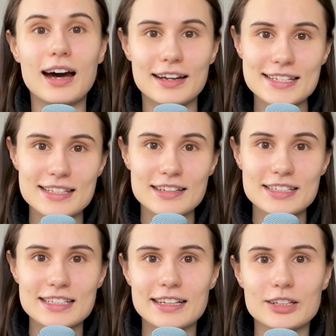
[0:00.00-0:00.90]

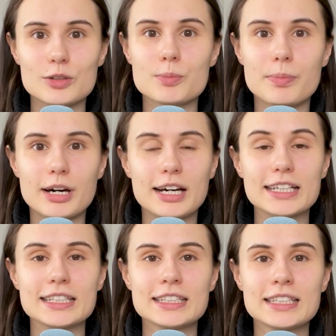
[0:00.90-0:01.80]
out
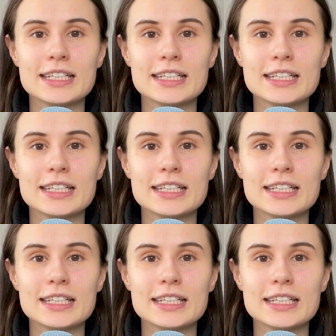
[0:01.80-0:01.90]
by